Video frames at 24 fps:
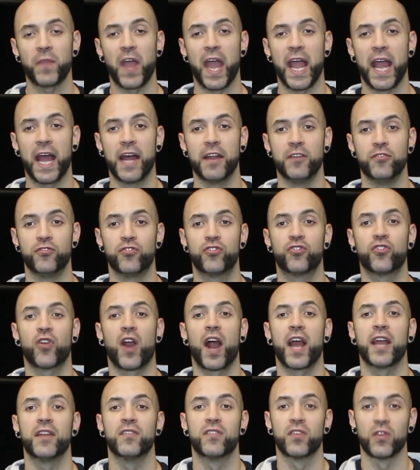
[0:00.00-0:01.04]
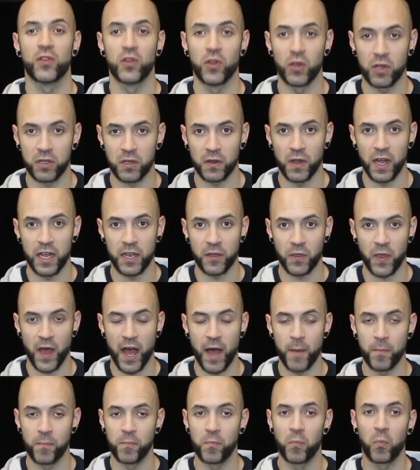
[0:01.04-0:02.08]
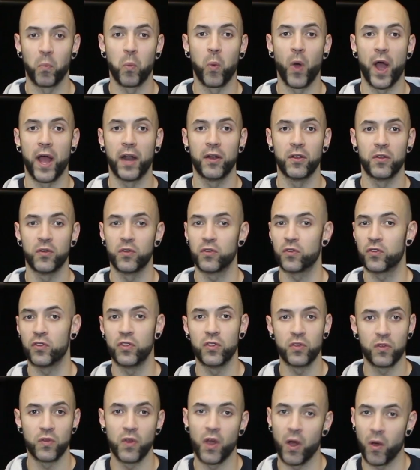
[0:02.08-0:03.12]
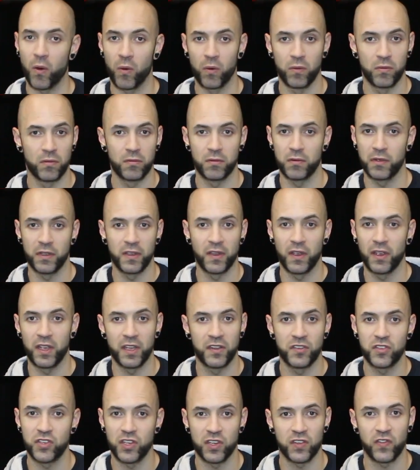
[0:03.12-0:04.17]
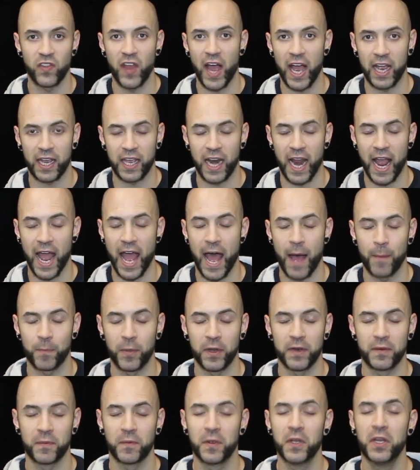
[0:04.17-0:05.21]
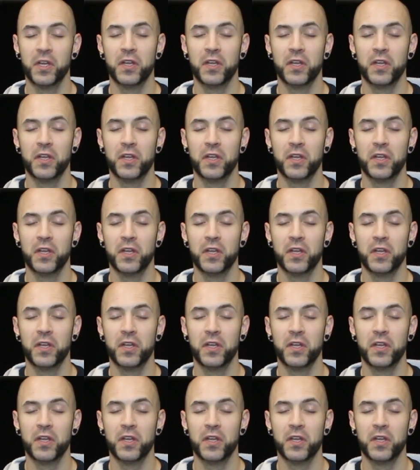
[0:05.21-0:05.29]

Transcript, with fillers: and trying to look like them when you don't, it's just not gonna happen.